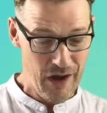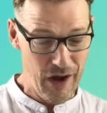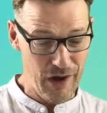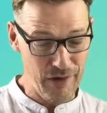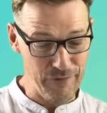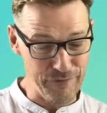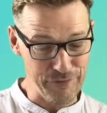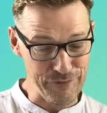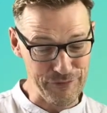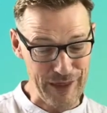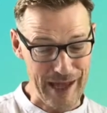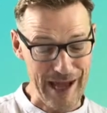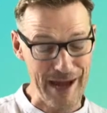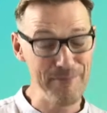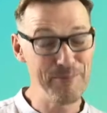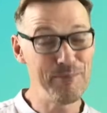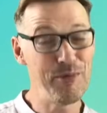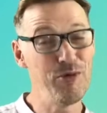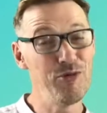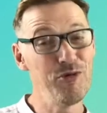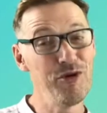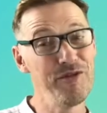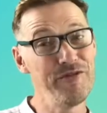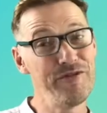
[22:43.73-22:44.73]
of that,
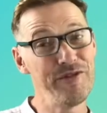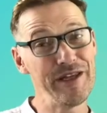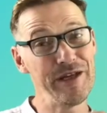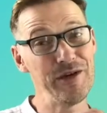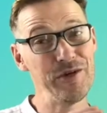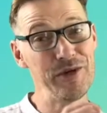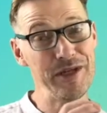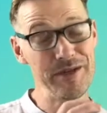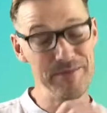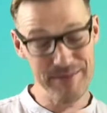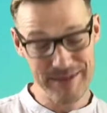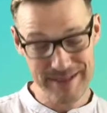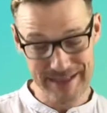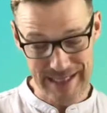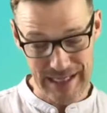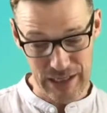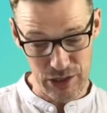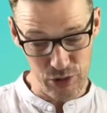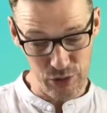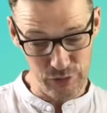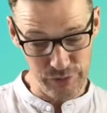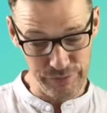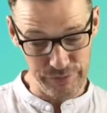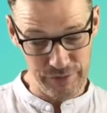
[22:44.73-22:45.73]
but revealed
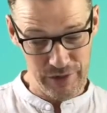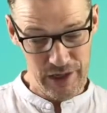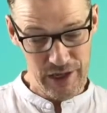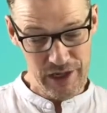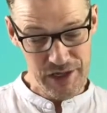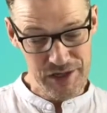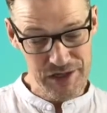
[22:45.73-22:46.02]
himself